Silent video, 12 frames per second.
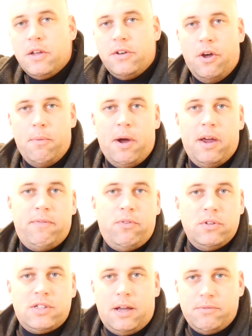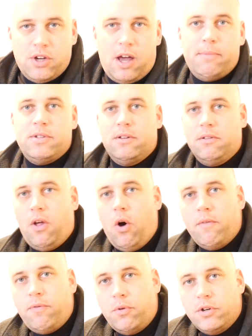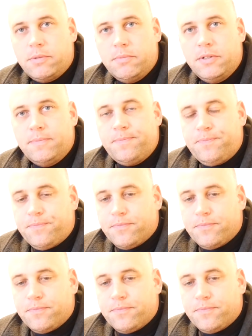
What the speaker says: know my full-time job is in law enforcement.